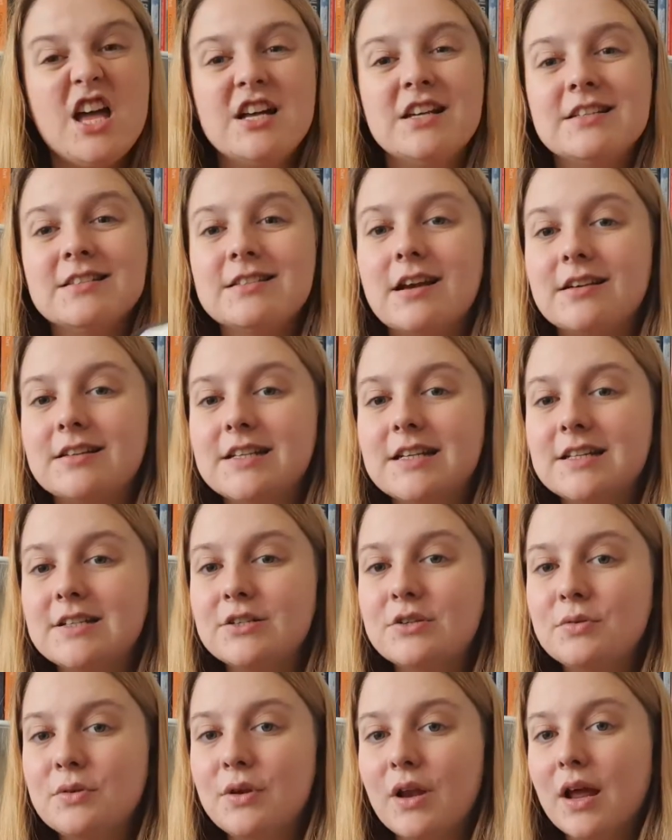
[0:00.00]
sucked
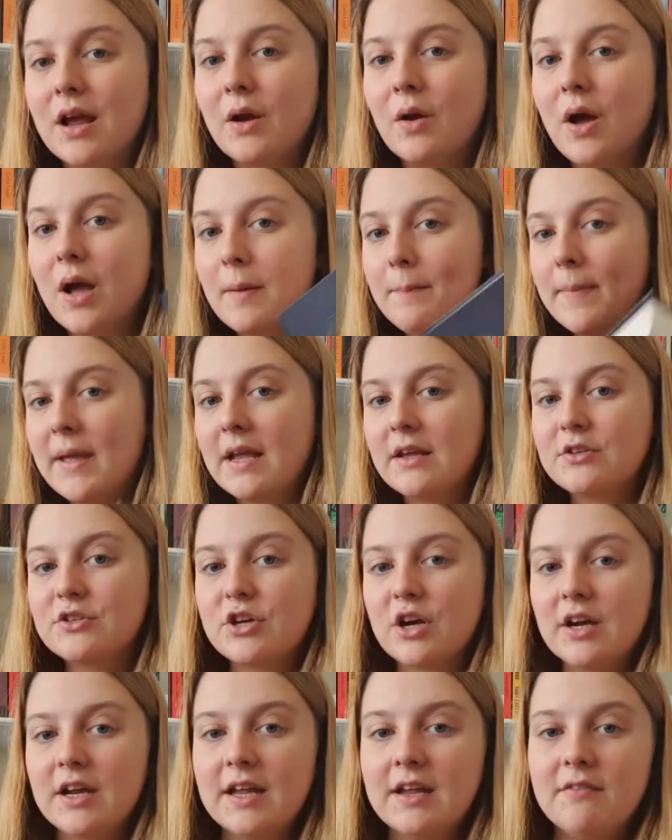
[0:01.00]
into quite a big
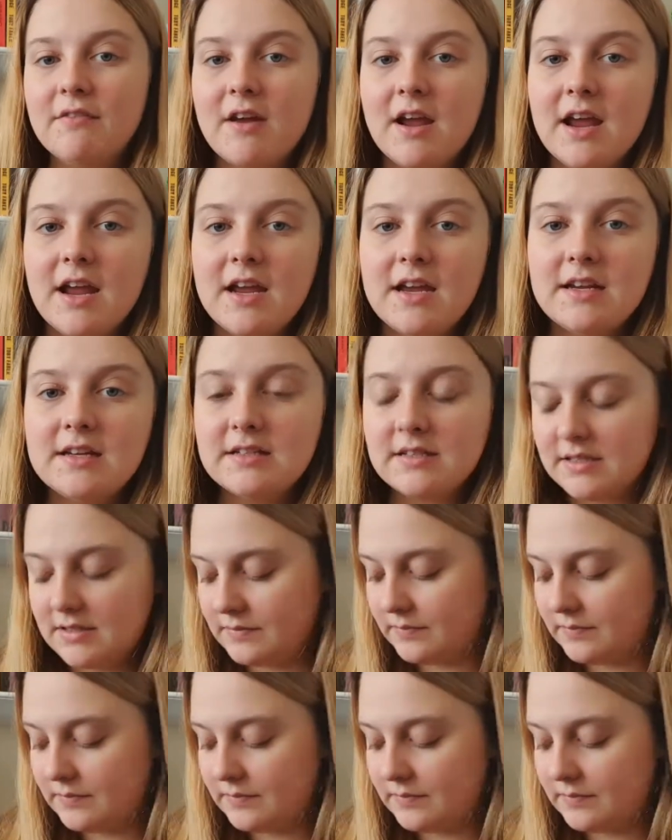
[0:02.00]
chunky read.